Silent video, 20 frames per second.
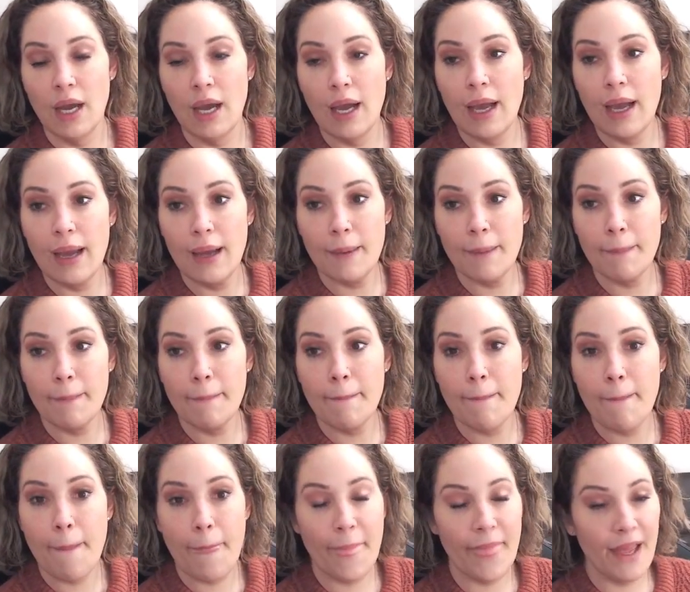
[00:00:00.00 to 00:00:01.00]
I
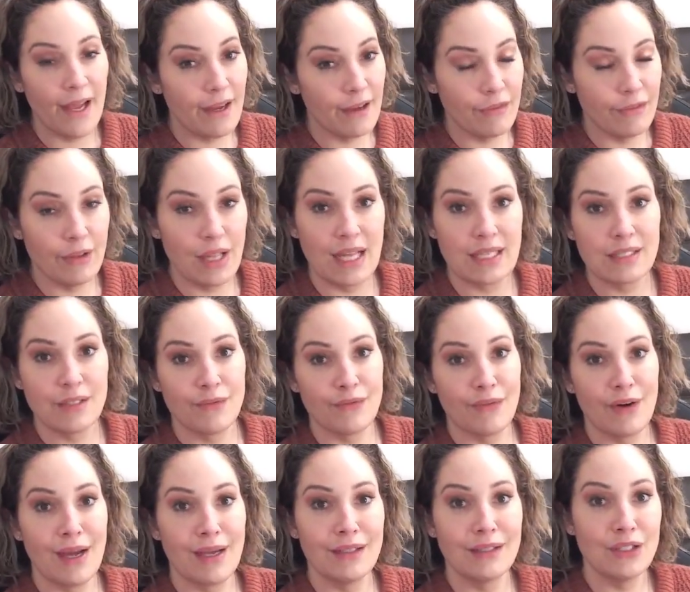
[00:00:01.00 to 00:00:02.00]
have lots of
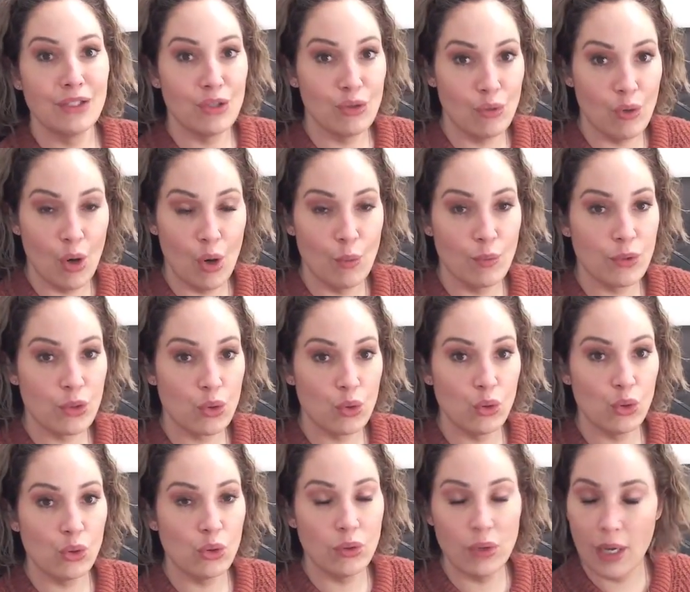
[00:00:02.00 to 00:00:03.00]
friends who
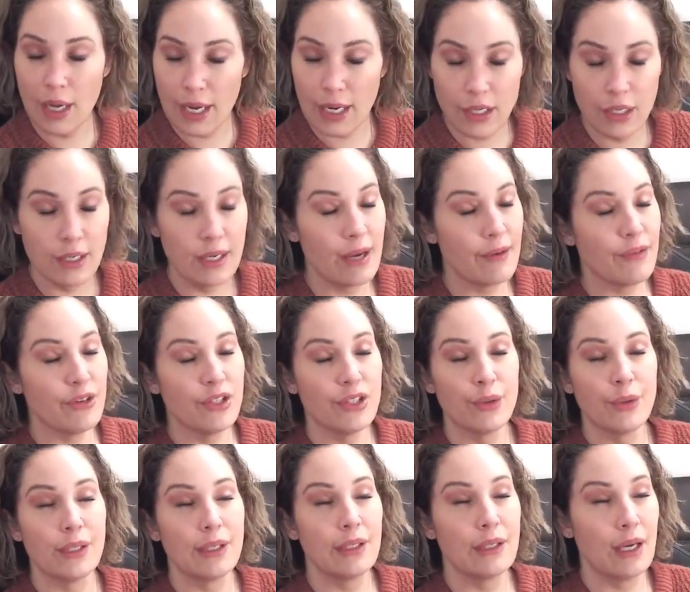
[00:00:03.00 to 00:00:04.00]
homeschool. I could never do
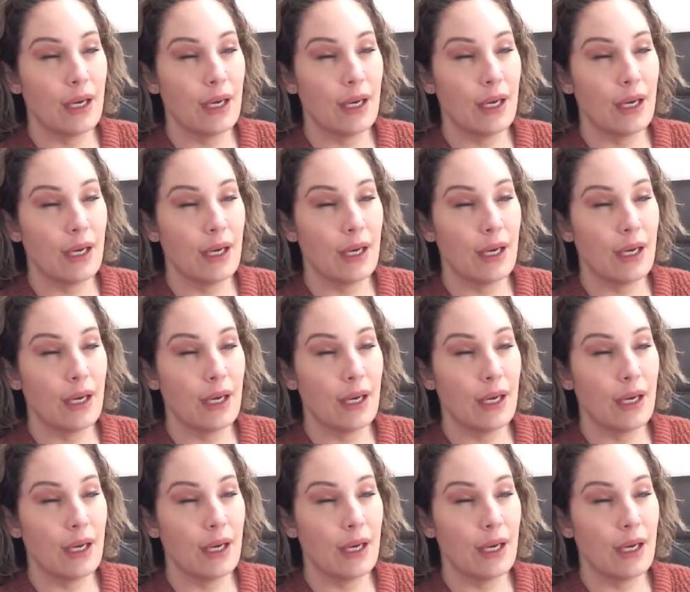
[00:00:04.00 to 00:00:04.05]
it.